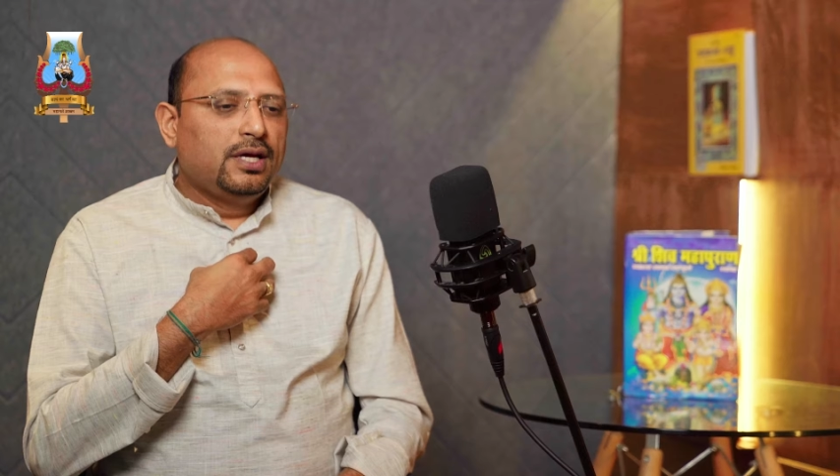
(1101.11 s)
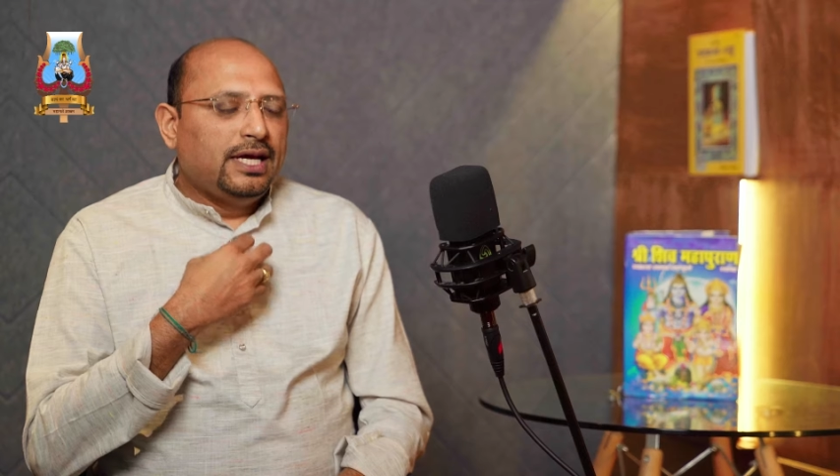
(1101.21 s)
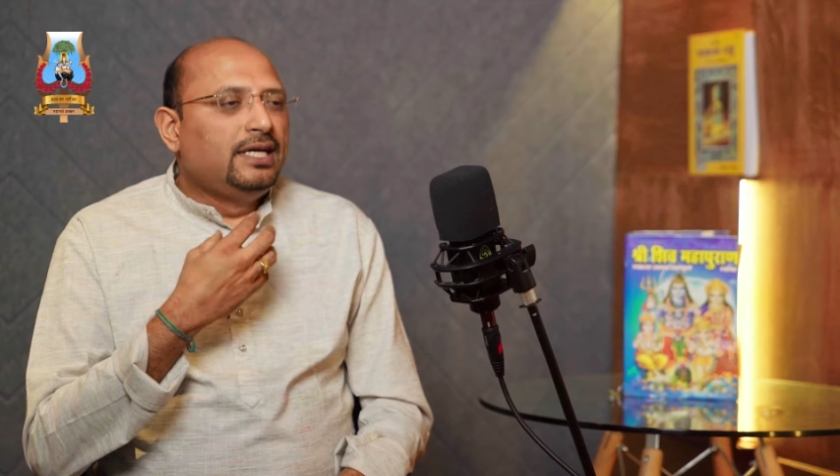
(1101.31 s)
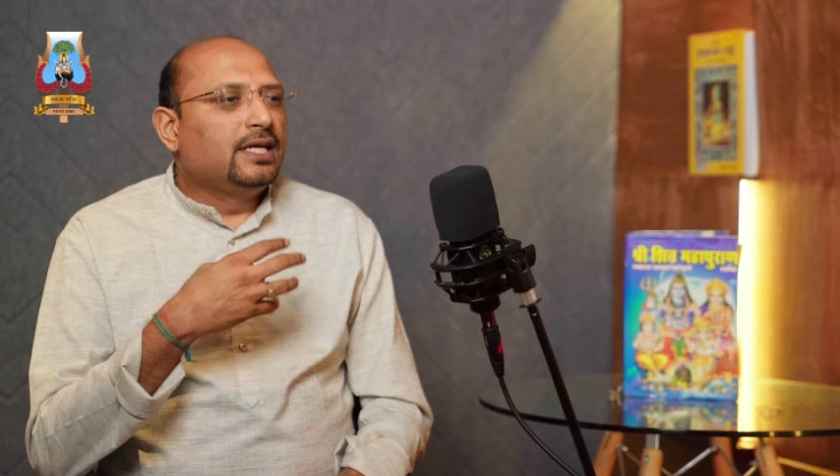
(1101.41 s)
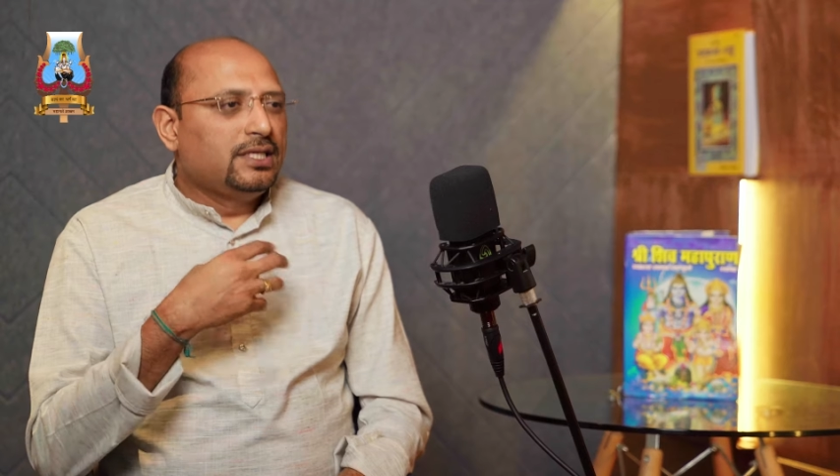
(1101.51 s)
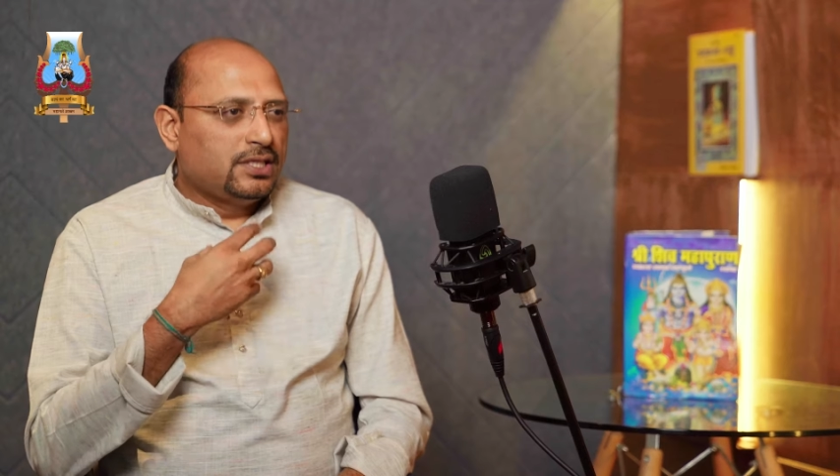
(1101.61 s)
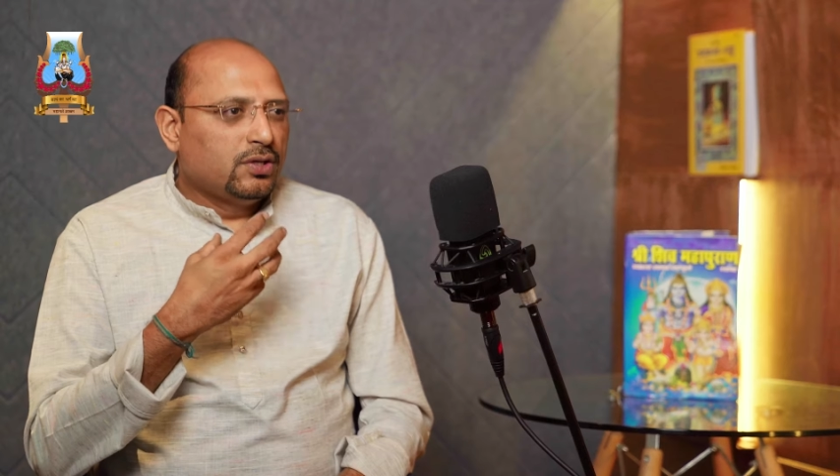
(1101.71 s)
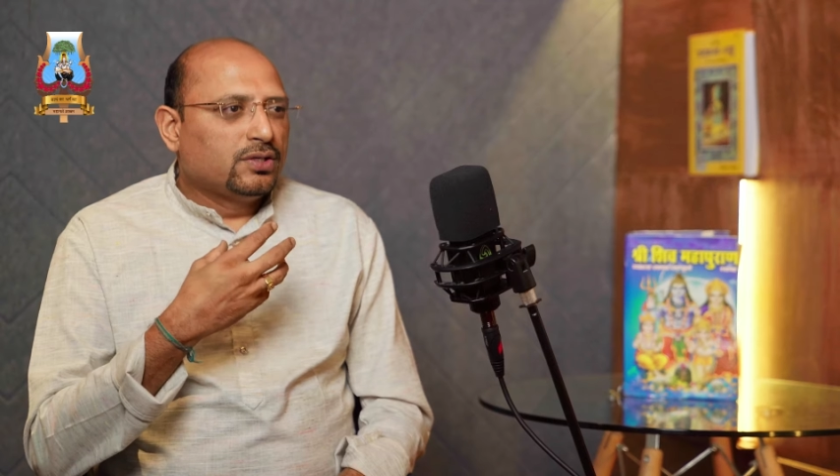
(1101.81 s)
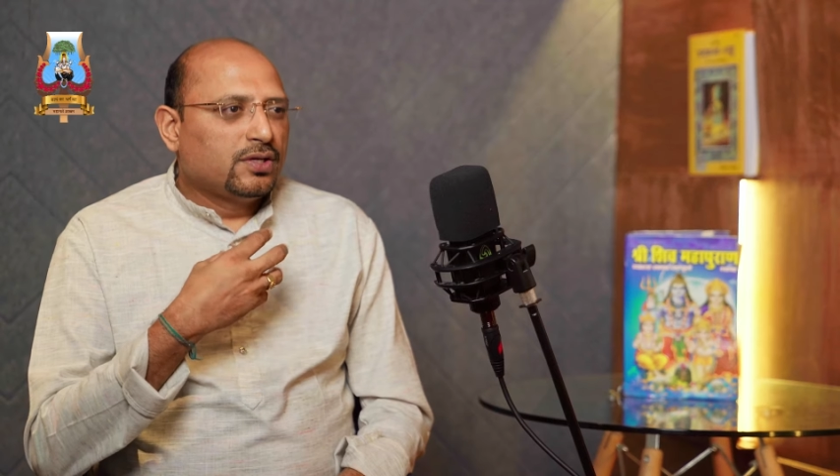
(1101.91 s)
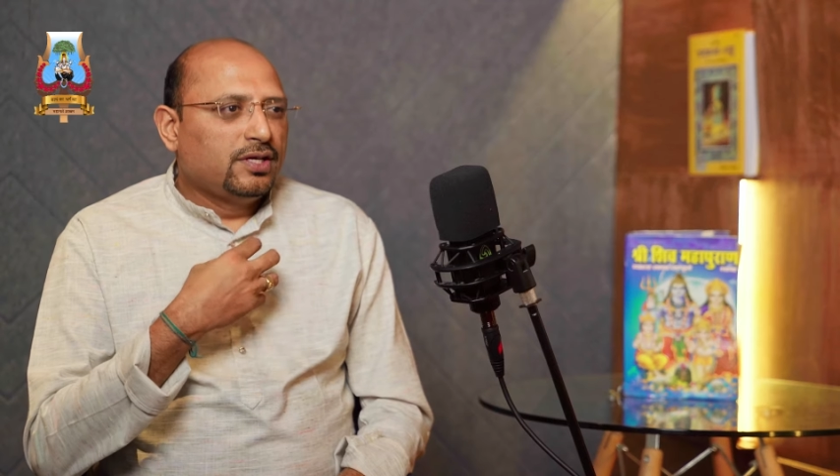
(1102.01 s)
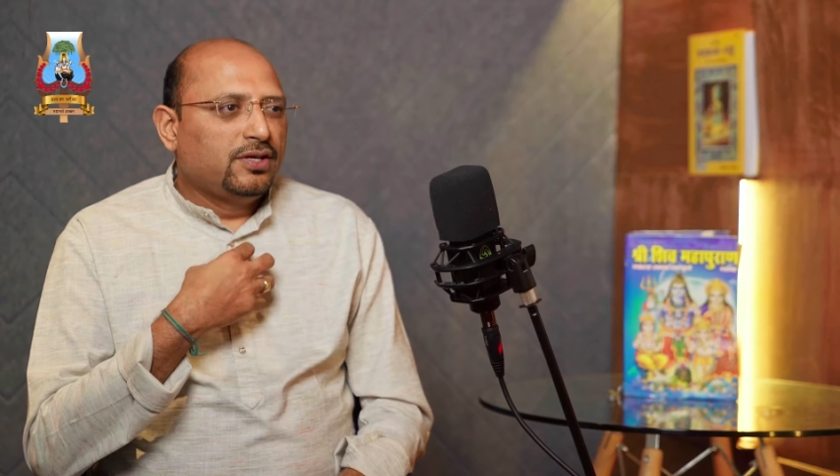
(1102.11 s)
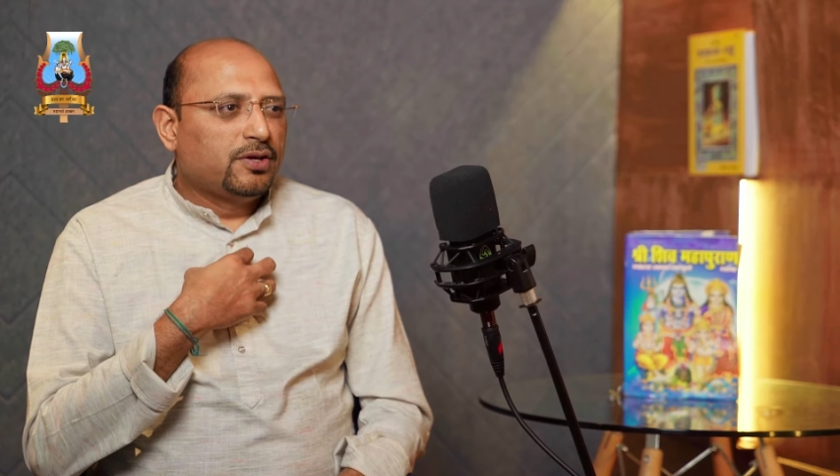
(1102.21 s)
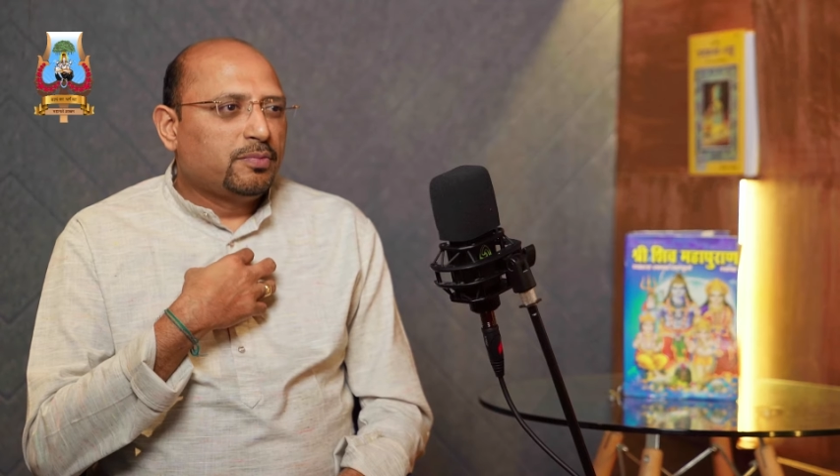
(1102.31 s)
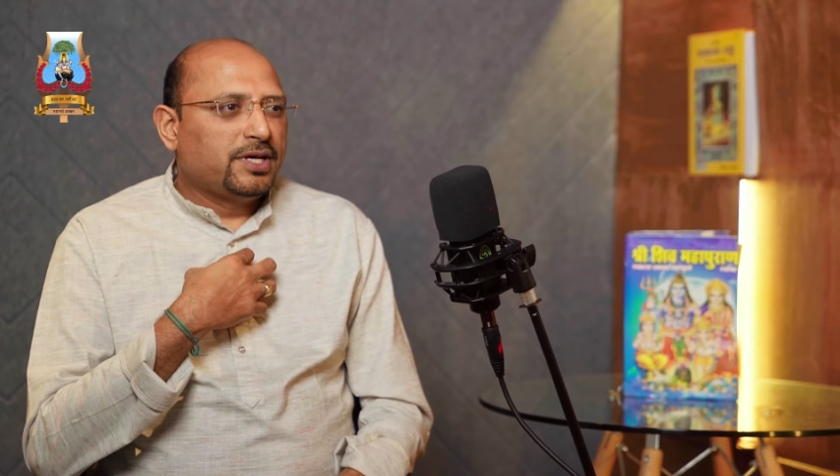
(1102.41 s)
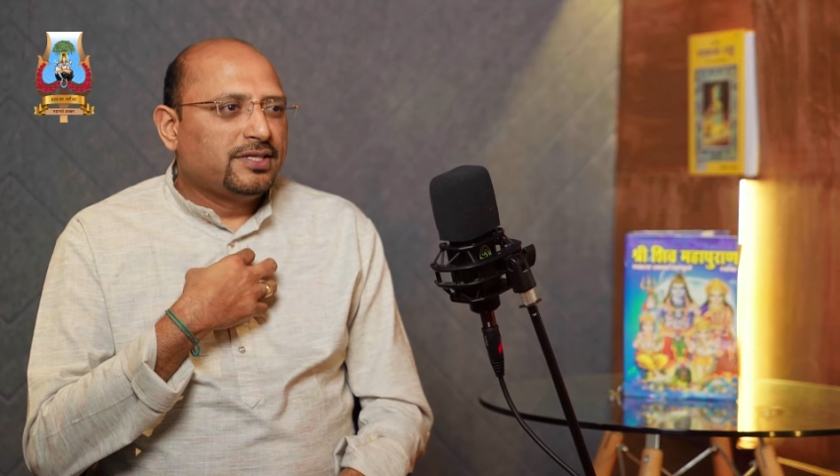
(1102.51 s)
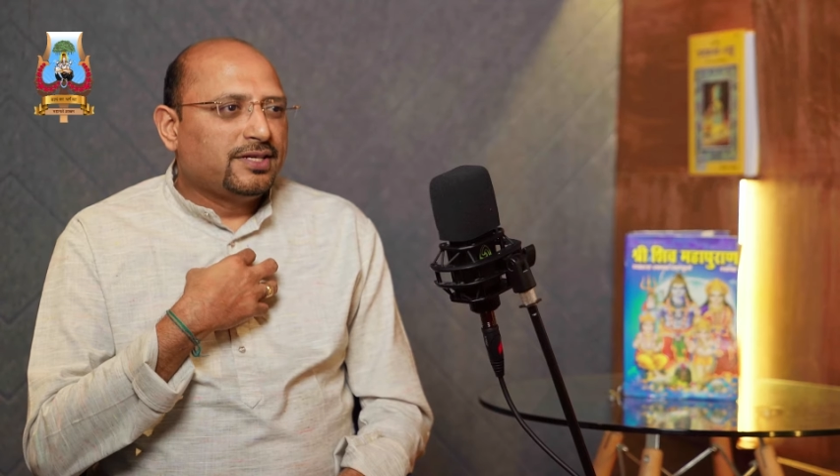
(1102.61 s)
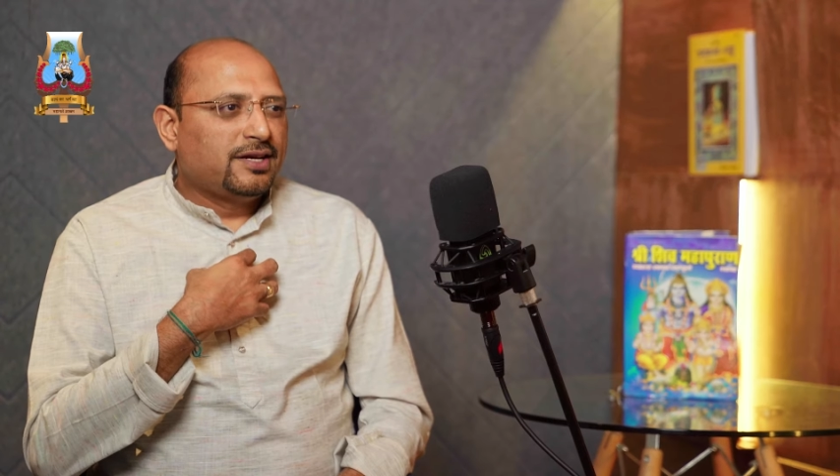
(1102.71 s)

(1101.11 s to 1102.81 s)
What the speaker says: intention also in your page.